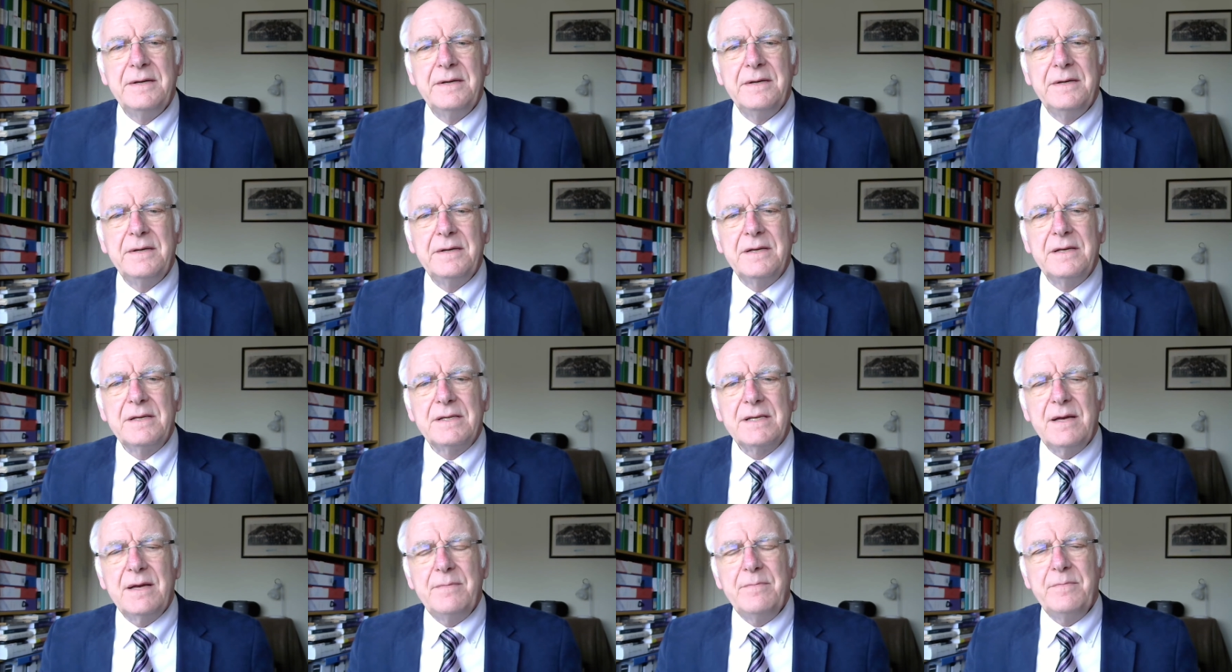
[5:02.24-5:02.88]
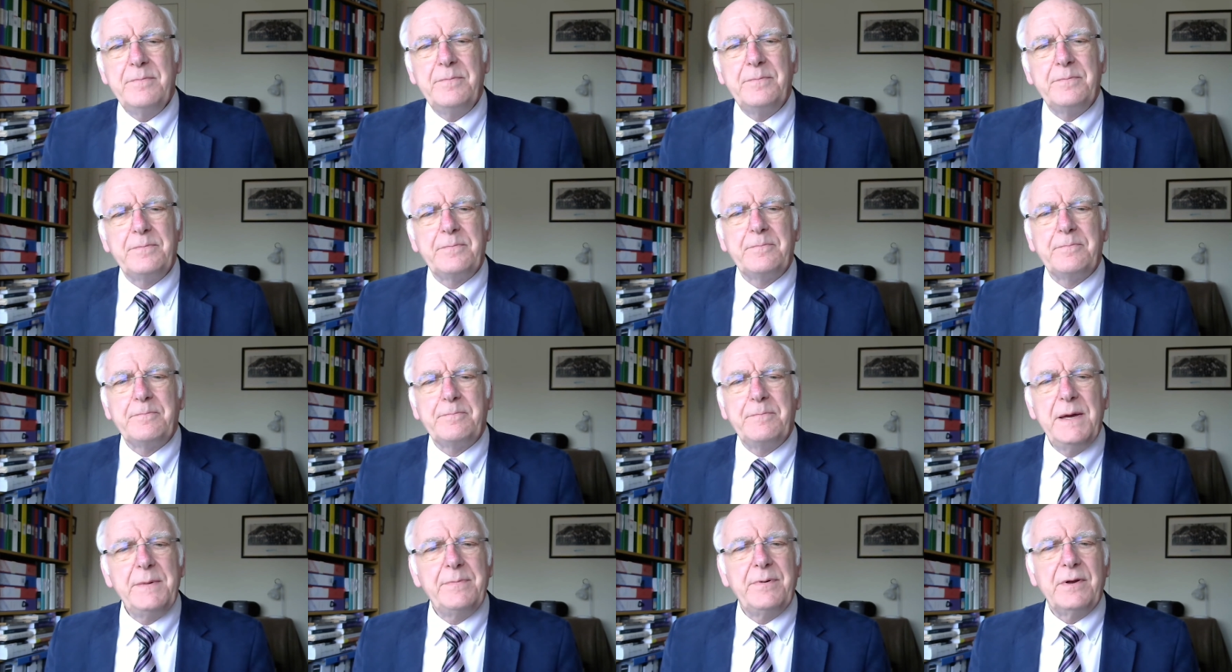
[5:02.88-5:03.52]
Some
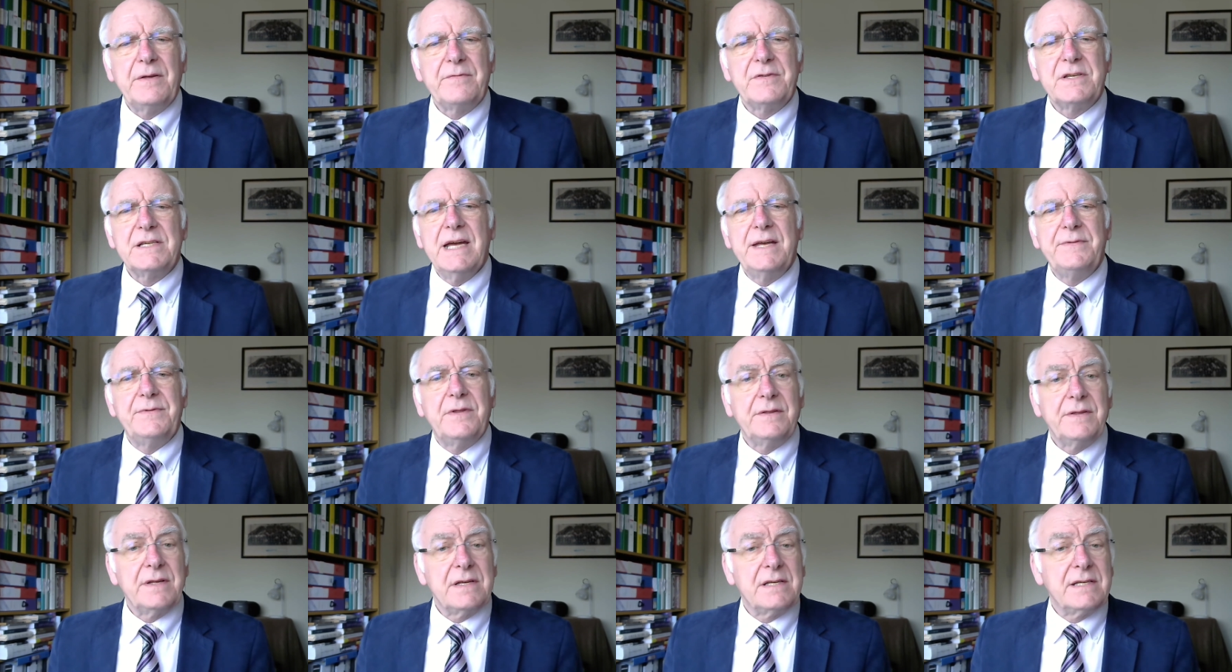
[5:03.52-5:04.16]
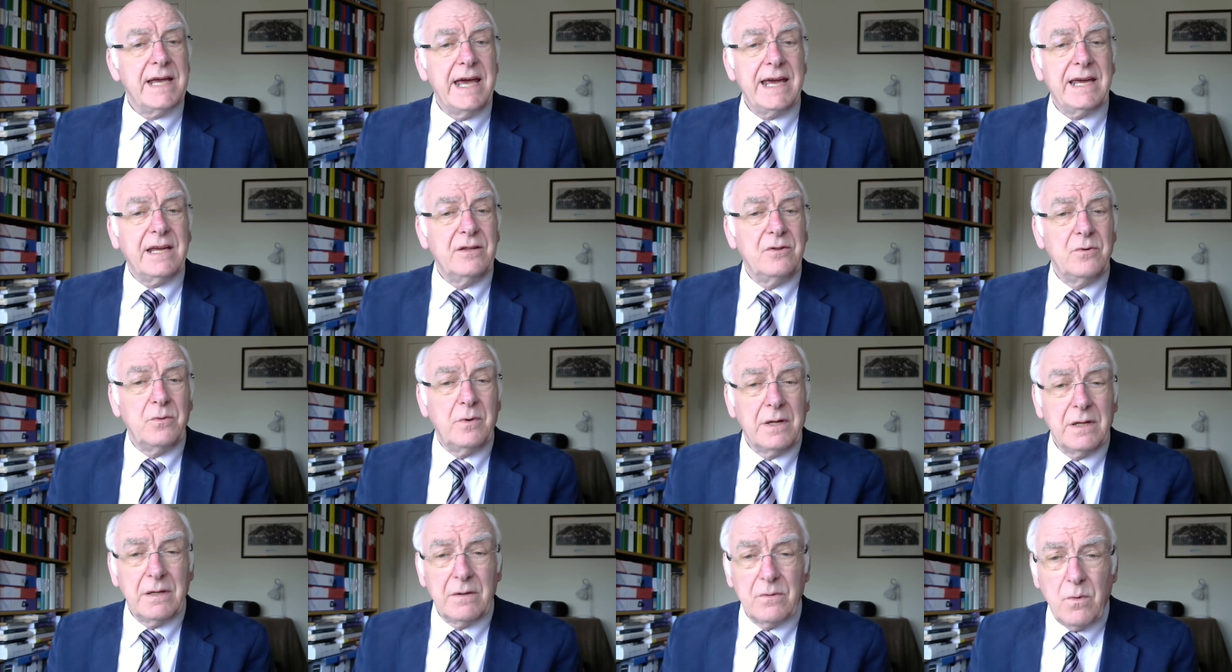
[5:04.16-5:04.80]
people have said that the Second
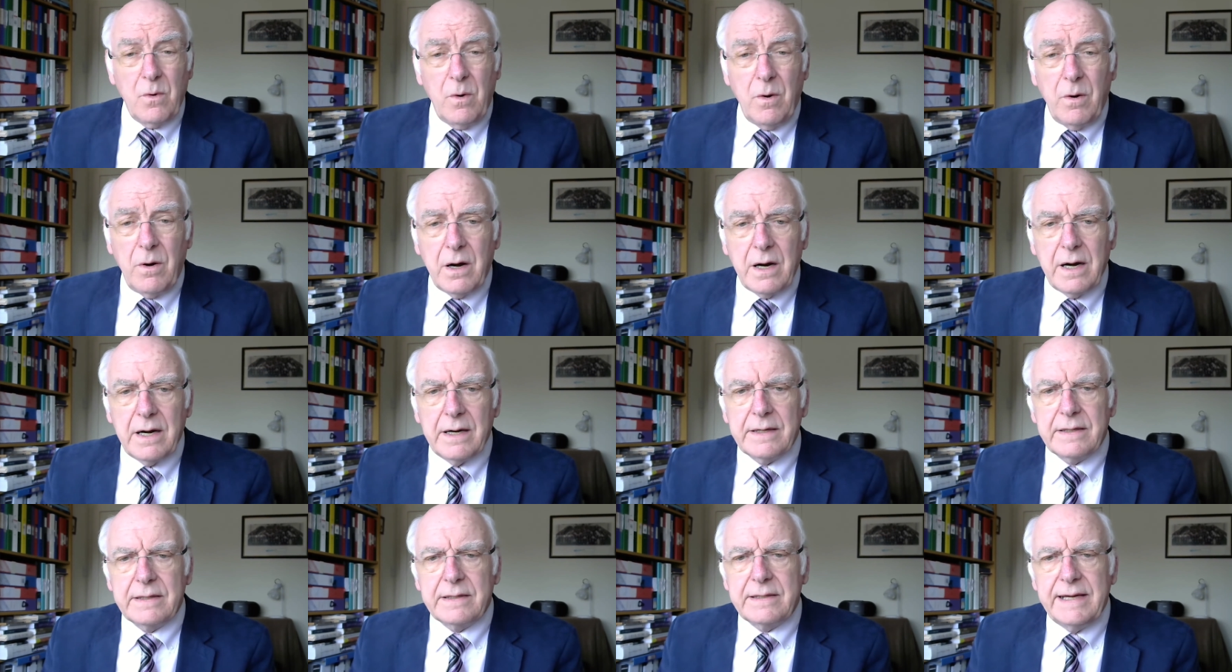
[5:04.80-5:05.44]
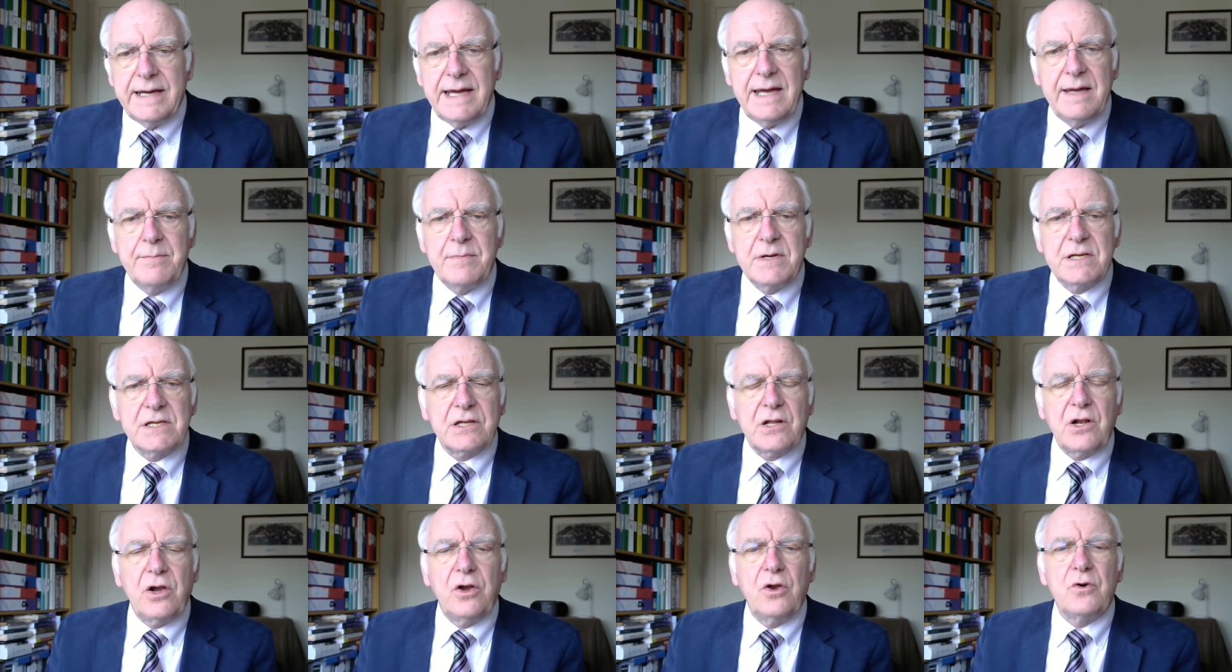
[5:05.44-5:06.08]
World War came as
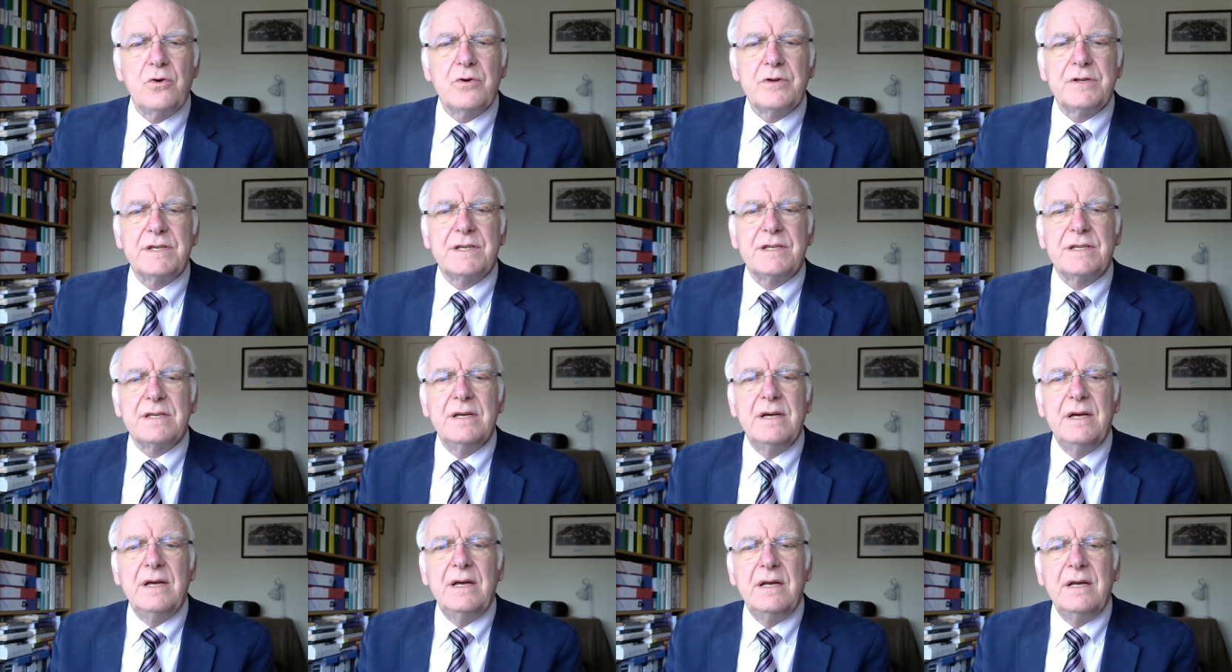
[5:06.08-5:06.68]
close